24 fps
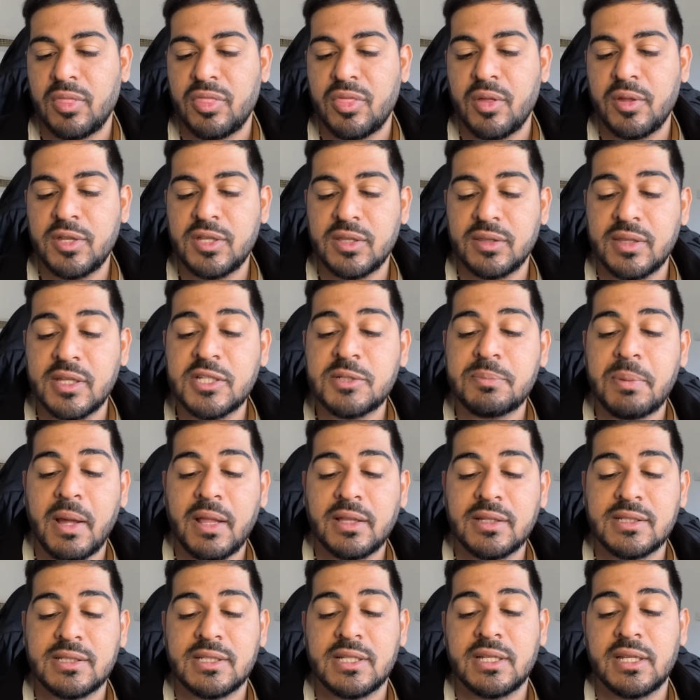the, This
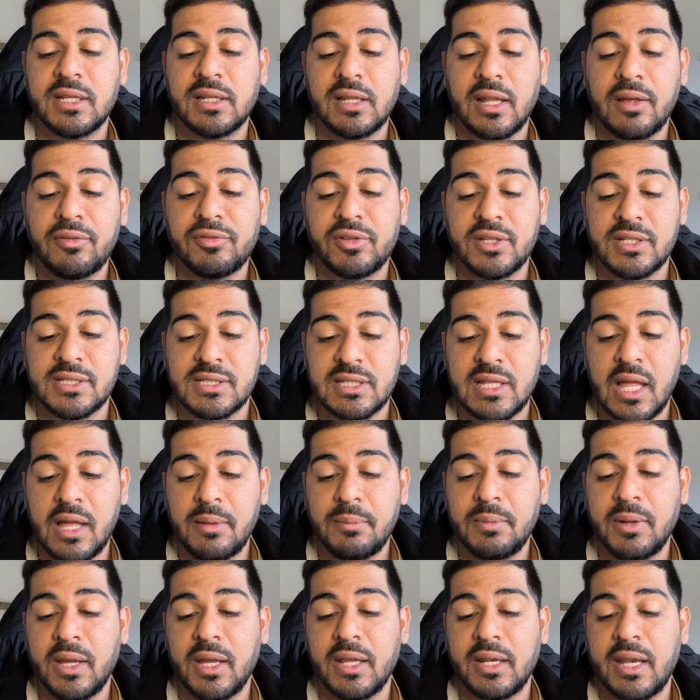Palestinian Left
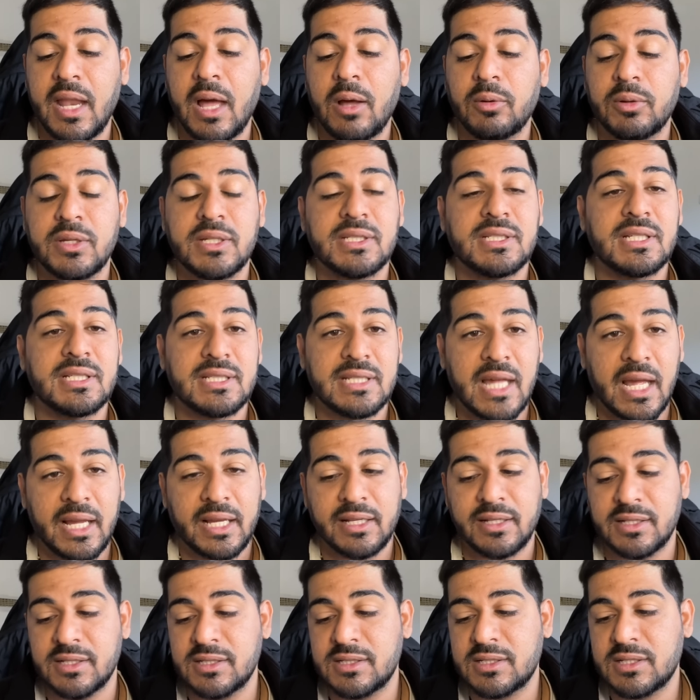Islam and Now He's a
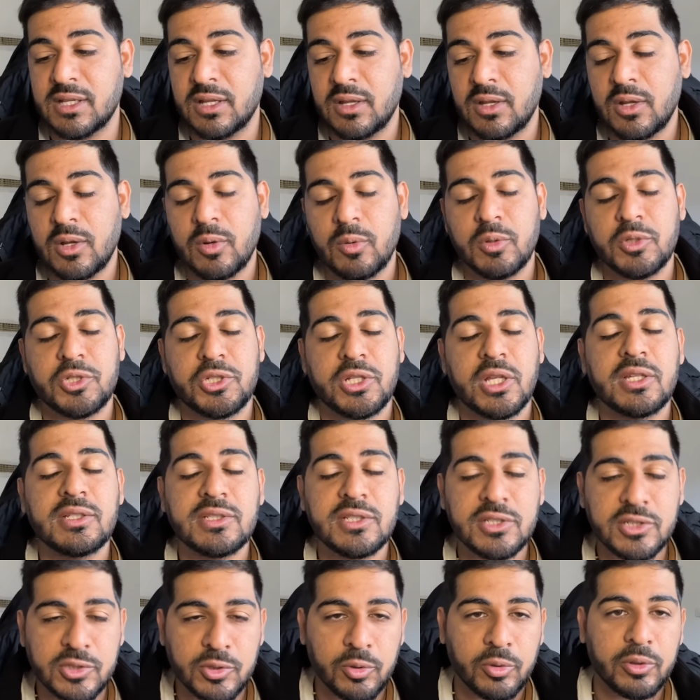Zionist which tells the
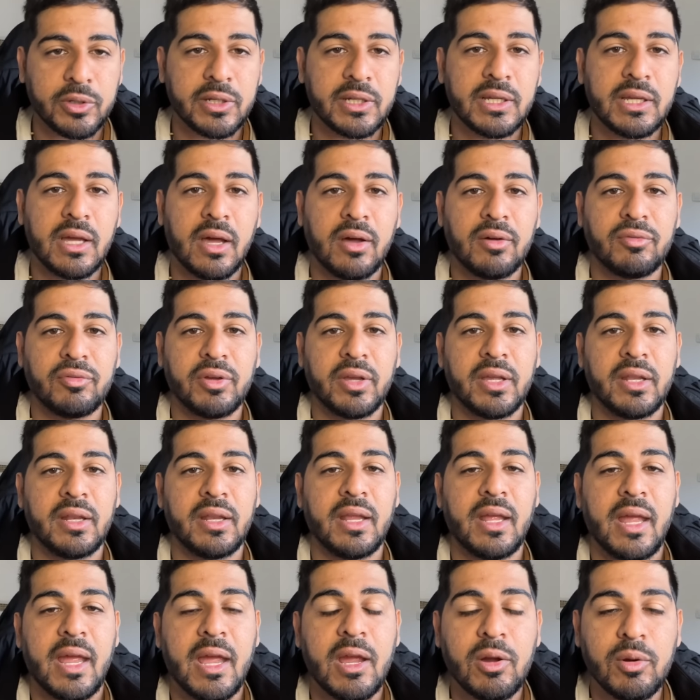story of
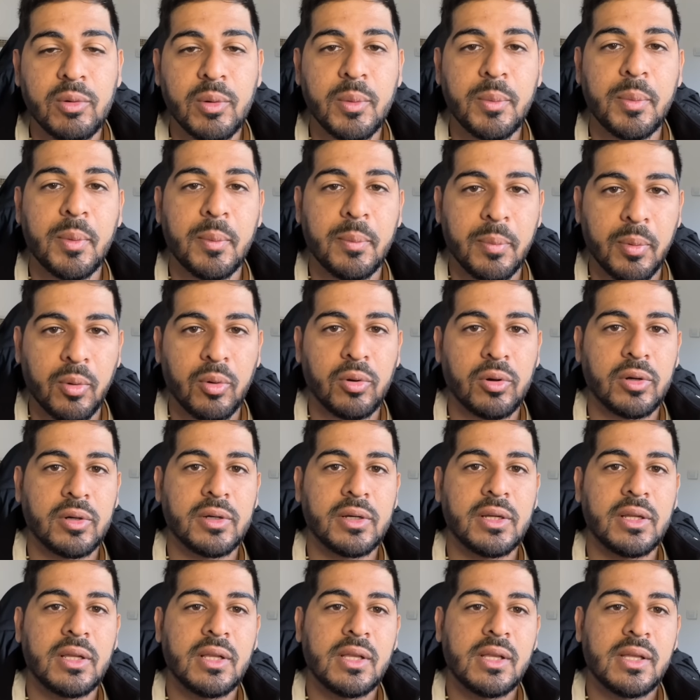an
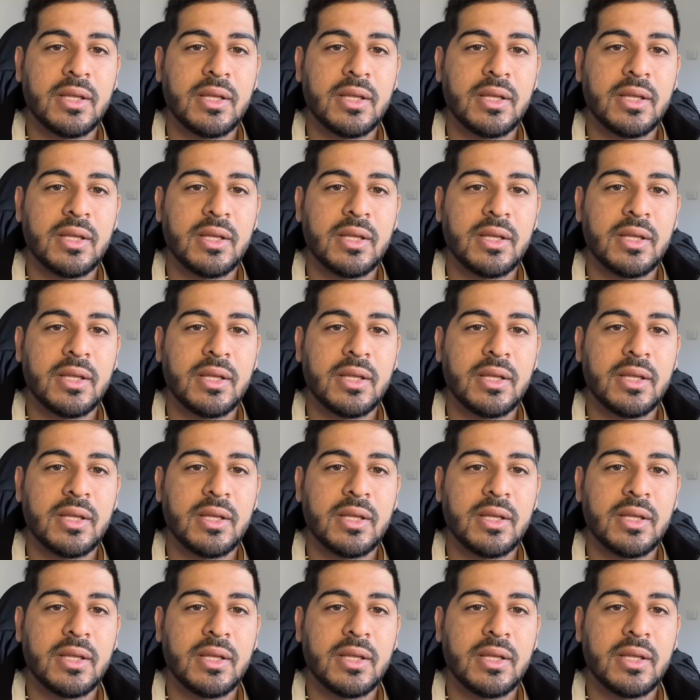Arab-born